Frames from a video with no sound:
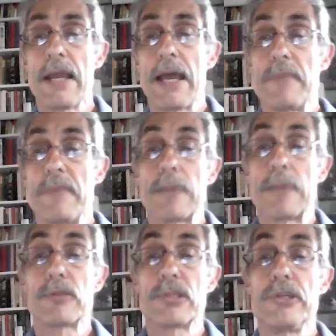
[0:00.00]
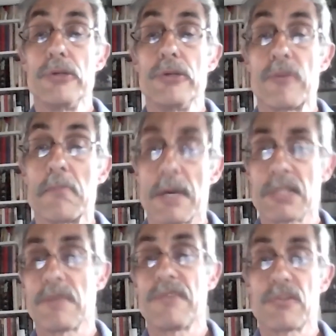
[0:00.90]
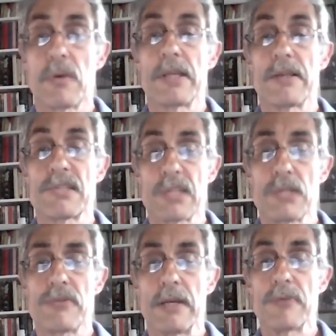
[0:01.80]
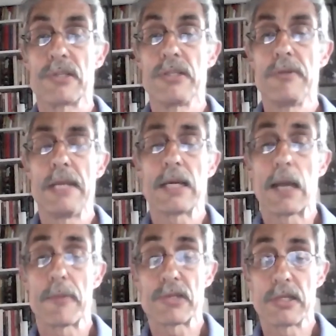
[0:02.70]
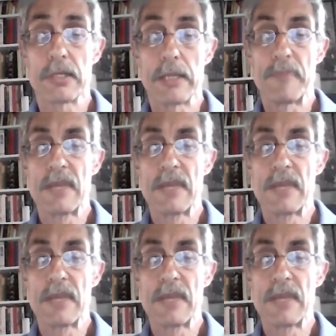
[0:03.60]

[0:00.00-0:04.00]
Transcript: have been able to do for much of the twentieth century. It was a unique opportunity.